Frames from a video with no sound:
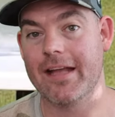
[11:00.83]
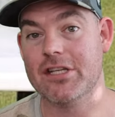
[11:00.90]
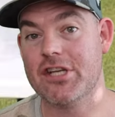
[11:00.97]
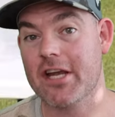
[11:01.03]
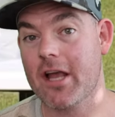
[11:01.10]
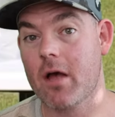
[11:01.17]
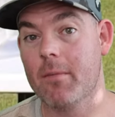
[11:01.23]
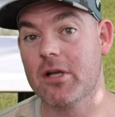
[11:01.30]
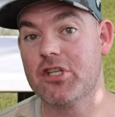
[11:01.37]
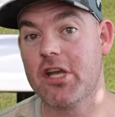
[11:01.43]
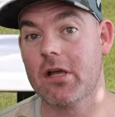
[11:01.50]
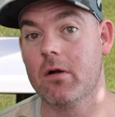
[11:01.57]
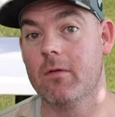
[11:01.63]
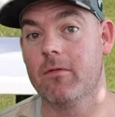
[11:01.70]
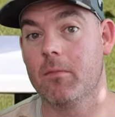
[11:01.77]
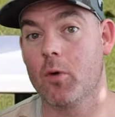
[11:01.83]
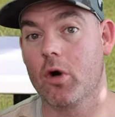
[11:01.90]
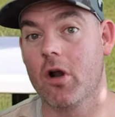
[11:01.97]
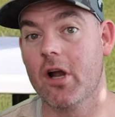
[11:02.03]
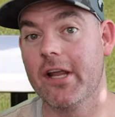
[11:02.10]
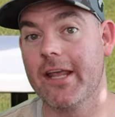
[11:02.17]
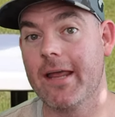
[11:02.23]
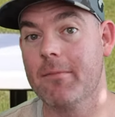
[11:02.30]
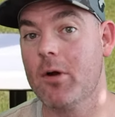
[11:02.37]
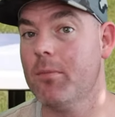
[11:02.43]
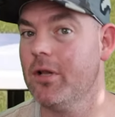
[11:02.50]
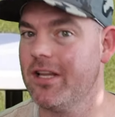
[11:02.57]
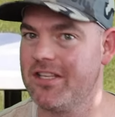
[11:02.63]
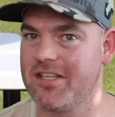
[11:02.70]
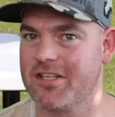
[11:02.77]
And check out my channel for more hunting ammo
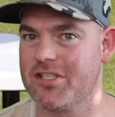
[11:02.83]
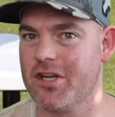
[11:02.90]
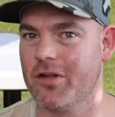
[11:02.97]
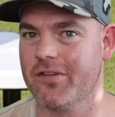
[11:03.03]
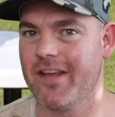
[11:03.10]
ballistics gel